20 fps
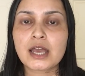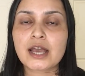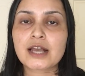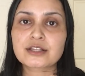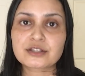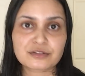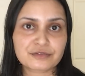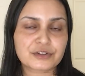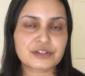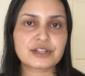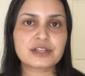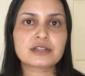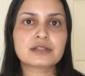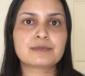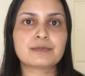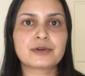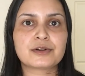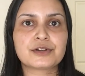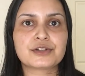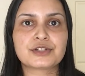And so for
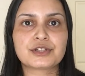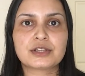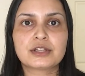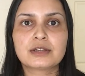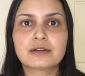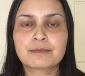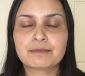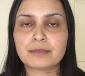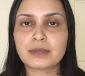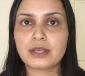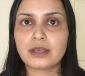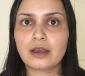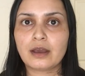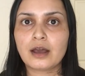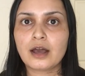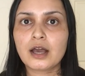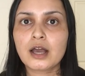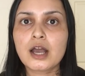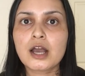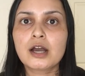this person,
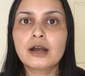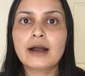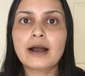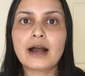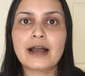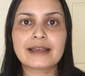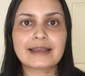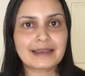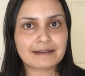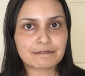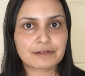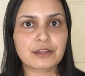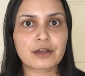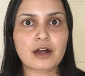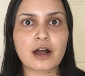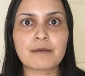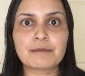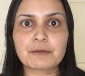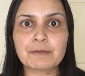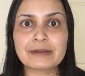Mia, I gave her the
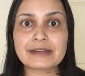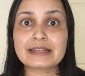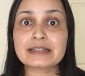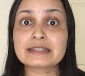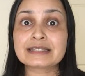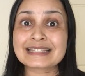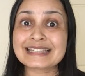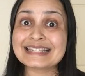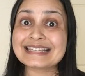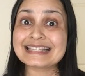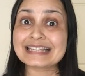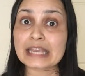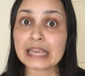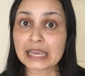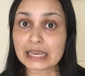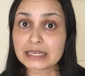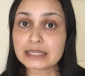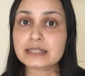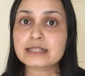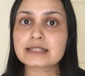compliment and
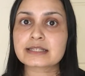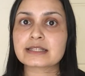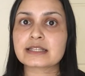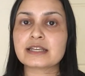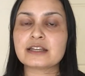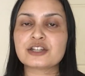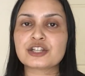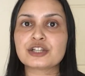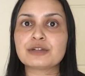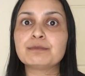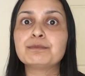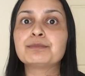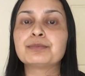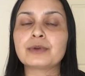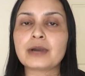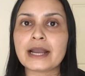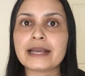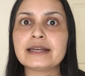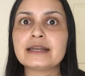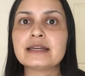instantaneously she
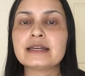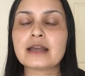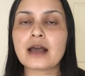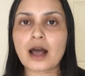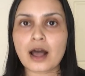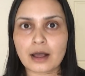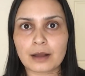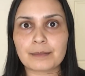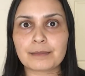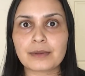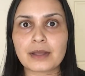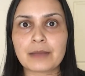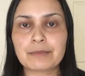brightened up.